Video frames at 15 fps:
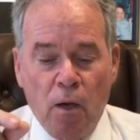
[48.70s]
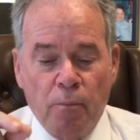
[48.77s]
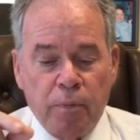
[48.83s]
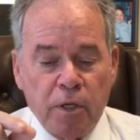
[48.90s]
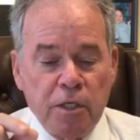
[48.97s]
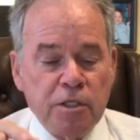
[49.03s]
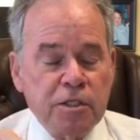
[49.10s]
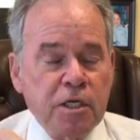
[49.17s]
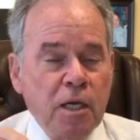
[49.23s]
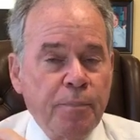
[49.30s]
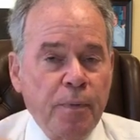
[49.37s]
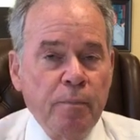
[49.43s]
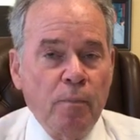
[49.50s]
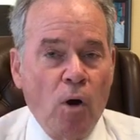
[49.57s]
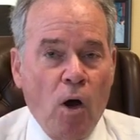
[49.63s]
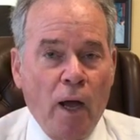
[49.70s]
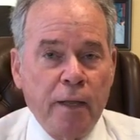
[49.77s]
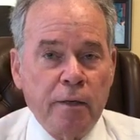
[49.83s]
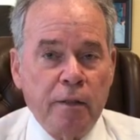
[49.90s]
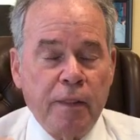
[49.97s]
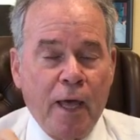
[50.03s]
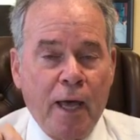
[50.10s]
Please keep in mind
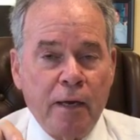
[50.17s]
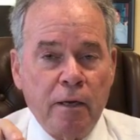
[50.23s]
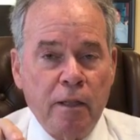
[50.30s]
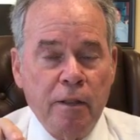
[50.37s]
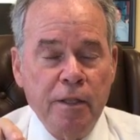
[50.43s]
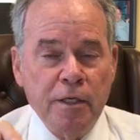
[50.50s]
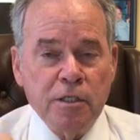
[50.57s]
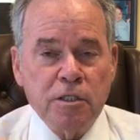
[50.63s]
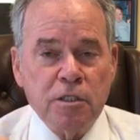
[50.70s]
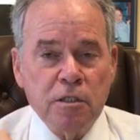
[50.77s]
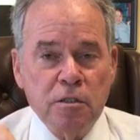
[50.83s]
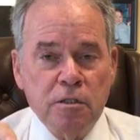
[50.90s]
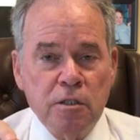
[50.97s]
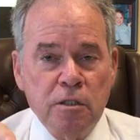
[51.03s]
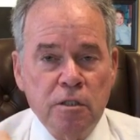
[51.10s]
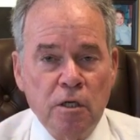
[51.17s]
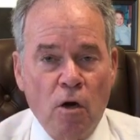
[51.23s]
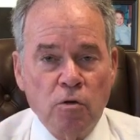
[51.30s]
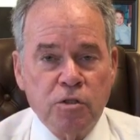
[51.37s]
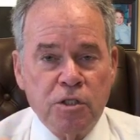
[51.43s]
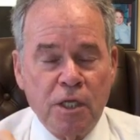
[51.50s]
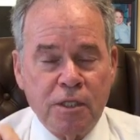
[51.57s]
that this
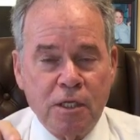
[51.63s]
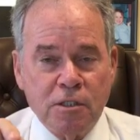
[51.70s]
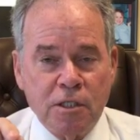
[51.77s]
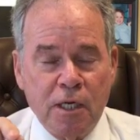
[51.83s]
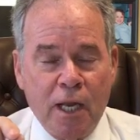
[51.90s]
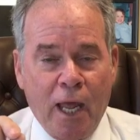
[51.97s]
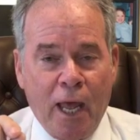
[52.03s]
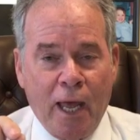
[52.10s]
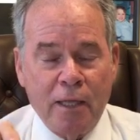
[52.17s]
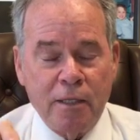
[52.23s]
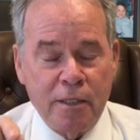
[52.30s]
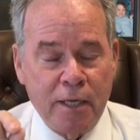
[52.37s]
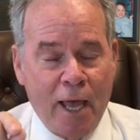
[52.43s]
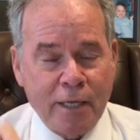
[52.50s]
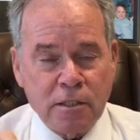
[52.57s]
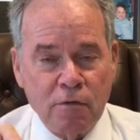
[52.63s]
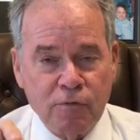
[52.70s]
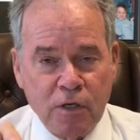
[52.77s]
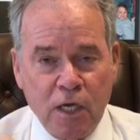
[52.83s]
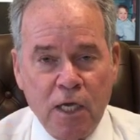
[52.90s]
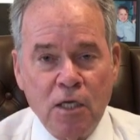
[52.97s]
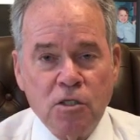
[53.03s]
denotes that there's an active
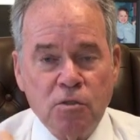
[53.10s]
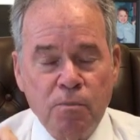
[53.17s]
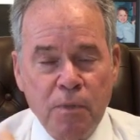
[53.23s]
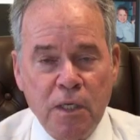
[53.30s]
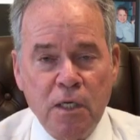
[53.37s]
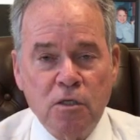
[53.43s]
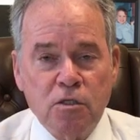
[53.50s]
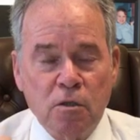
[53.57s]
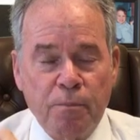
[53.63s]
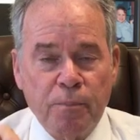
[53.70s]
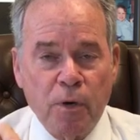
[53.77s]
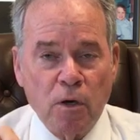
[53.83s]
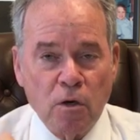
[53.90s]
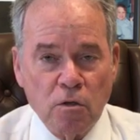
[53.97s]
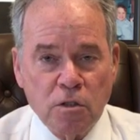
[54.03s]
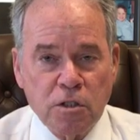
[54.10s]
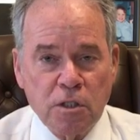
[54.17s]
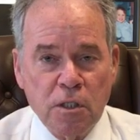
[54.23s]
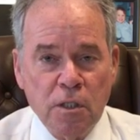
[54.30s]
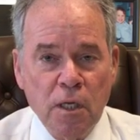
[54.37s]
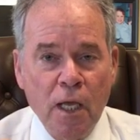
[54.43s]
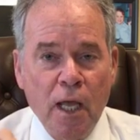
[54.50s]
case means the
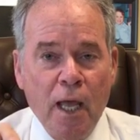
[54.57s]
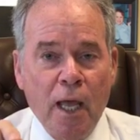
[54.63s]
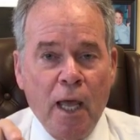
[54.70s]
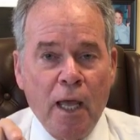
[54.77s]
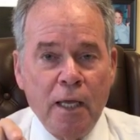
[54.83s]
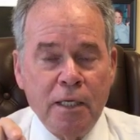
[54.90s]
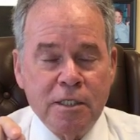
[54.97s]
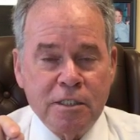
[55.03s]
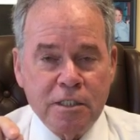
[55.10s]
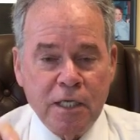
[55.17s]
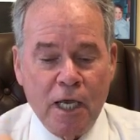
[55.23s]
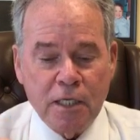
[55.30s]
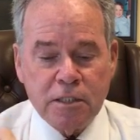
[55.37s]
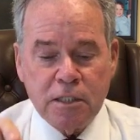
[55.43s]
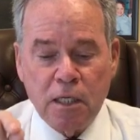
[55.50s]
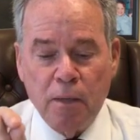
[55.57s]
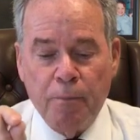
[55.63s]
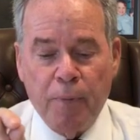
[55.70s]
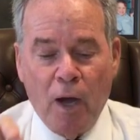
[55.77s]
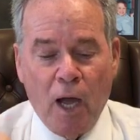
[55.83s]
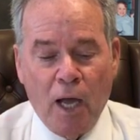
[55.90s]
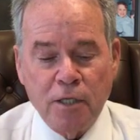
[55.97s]
person is testing
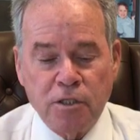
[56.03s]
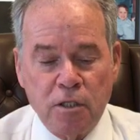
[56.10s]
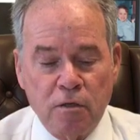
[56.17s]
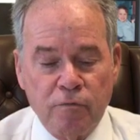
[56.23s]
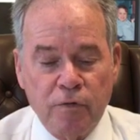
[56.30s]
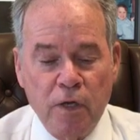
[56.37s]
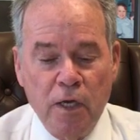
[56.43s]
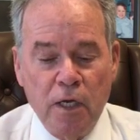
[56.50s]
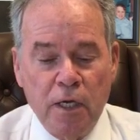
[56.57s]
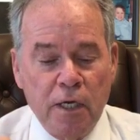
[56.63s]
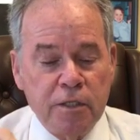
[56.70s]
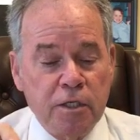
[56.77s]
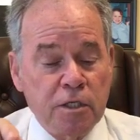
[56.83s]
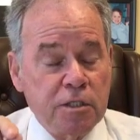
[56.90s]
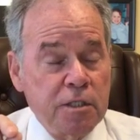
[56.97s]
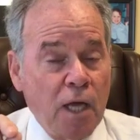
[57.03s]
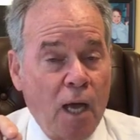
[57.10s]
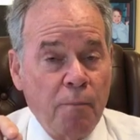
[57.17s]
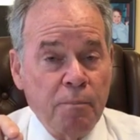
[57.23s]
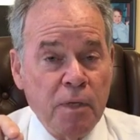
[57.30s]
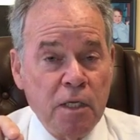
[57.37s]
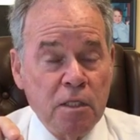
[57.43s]
positive. It does not
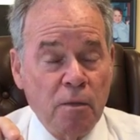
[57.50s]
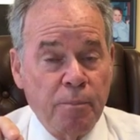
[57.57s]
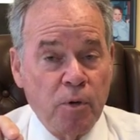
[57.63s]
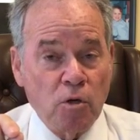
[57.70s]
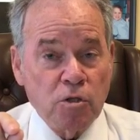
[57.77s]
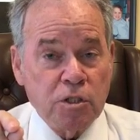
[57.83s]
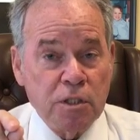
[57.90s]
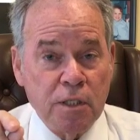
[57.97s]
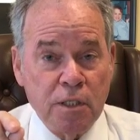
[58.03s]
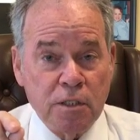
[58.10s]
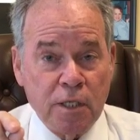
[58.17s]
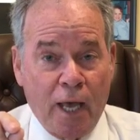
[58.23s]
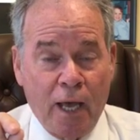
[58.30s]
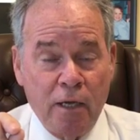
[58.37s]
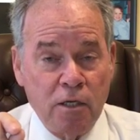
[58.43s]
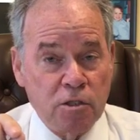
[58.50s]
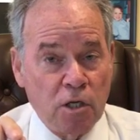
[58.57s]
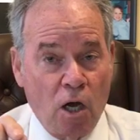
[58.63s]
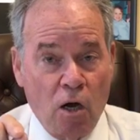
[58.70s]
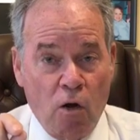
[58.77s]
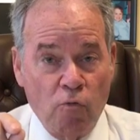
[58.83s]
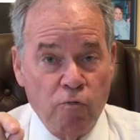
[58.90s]
mean the person is
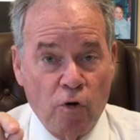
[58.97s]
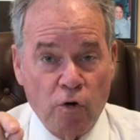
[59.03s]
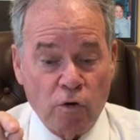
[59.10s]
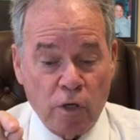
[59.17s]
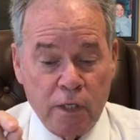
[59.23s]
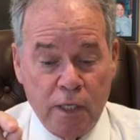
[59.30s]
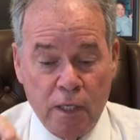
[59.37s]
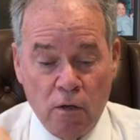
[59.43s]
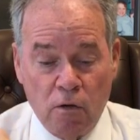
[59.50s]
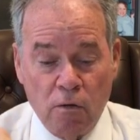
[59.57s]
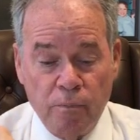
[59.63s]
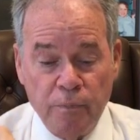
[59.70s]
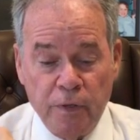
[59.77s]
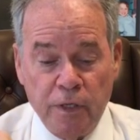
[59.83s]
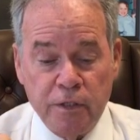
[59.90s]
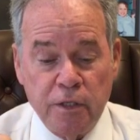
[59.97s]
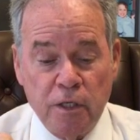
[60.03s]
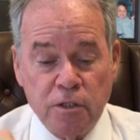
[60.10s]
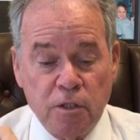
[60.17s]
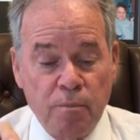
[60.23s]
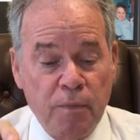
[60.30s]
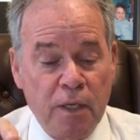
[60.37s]
overtly ill. It
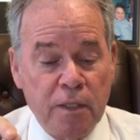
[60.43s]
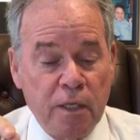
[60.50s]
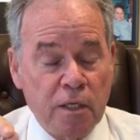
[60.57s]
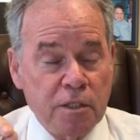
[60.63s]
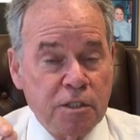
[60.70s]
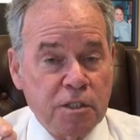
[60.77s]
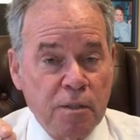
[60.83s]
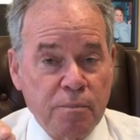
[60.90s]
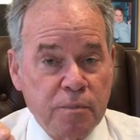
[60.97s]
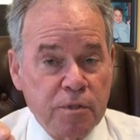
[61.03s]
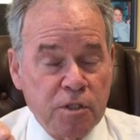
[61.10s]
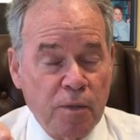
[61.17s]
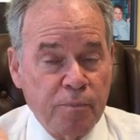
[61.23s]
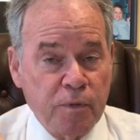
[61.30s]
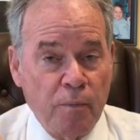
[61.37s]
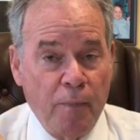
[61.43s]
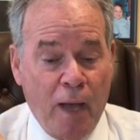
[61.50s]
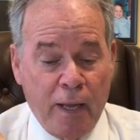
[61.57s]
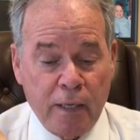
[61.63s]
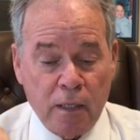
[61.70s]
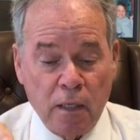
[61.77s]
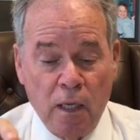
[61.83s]
doesn't mean they are
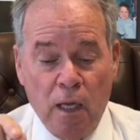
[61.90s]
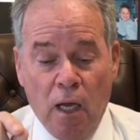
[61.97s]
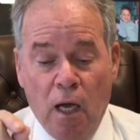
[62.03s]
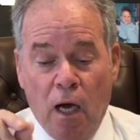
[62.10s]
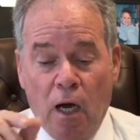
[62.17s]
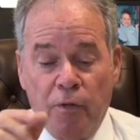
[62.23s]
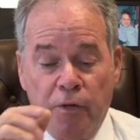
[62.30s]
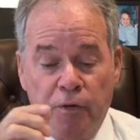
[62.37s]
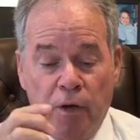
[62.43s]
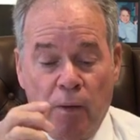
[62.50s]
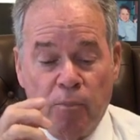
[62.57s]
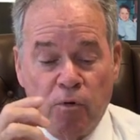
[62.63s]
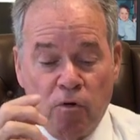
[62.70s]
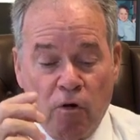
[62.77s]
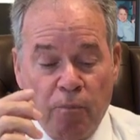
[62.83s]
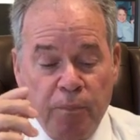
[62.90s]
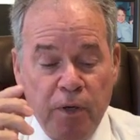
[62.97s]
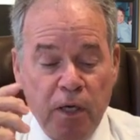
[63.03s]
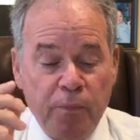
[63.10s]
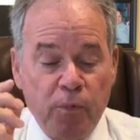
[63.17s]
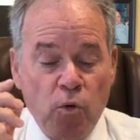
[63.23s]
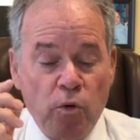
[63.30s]
symptomatic. The number of
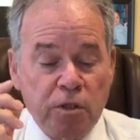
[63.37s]
people who are